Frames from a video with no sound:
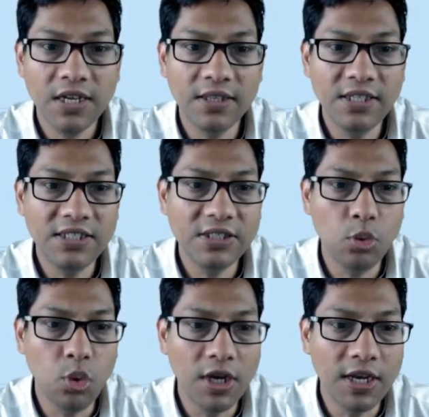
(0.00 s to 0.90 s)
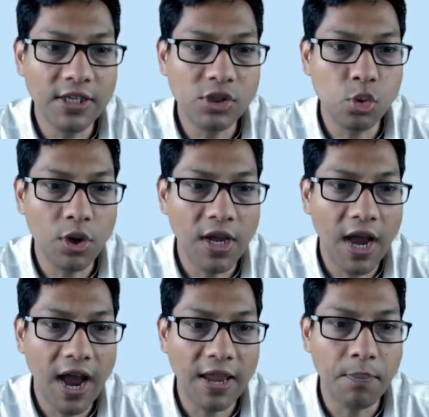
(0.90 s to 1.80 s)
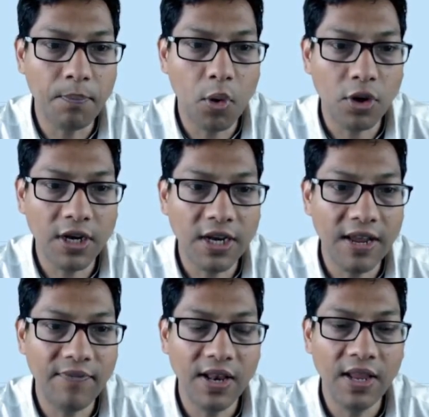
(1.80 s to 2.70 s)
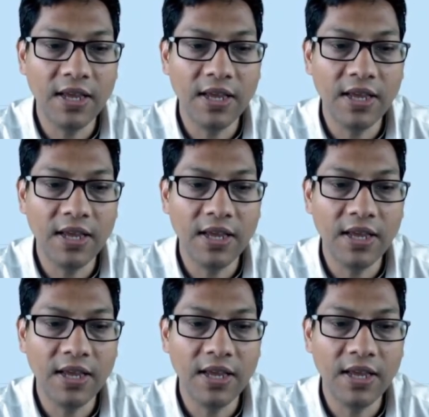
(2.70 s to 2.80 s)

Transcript: This is a weekly swing high, important level.